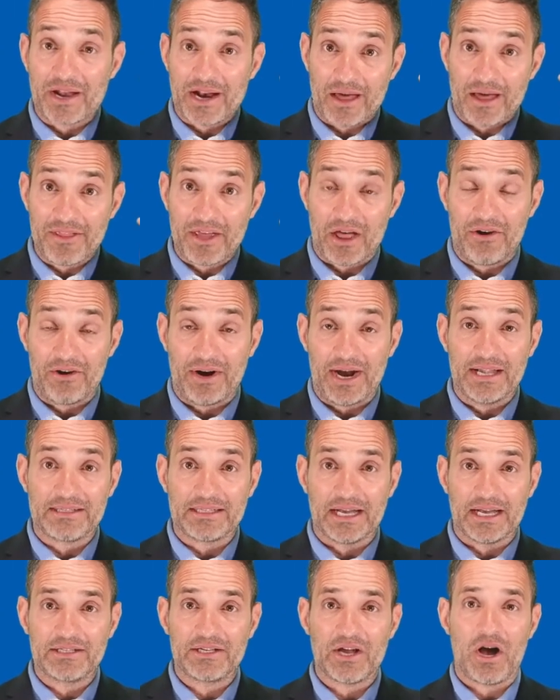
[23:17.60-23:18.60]
but someone on the other
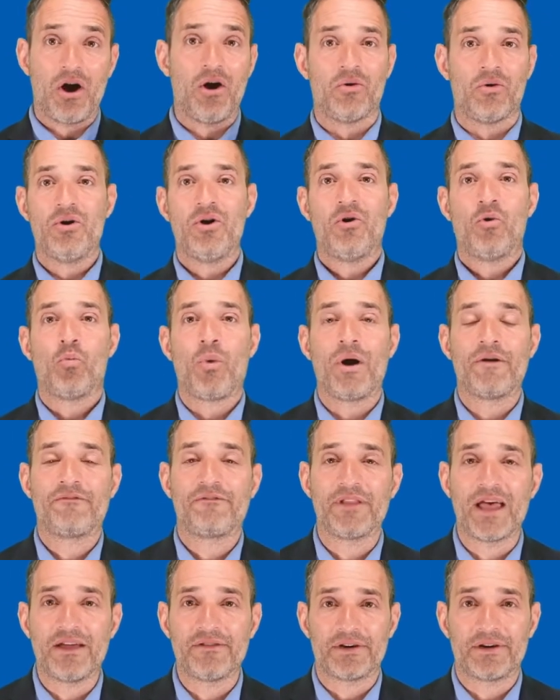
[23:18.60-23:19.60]
end says, oh,
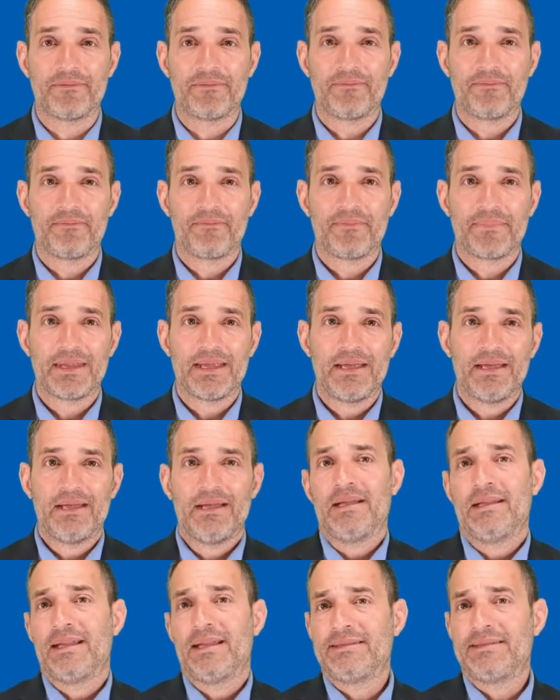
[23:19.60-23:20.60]
what flavor?
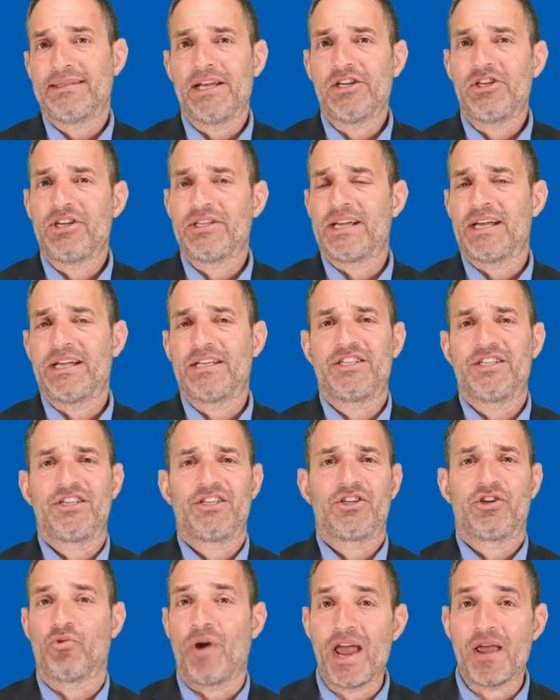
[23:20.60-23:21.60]
Let's say she
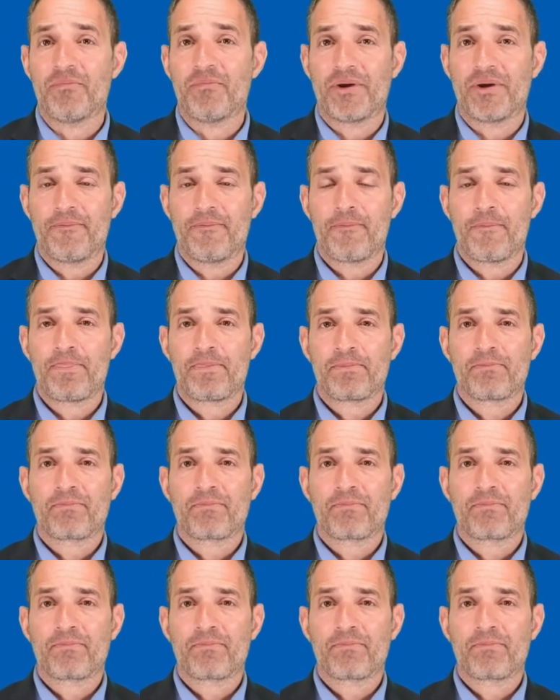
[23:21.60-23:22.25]
says grape.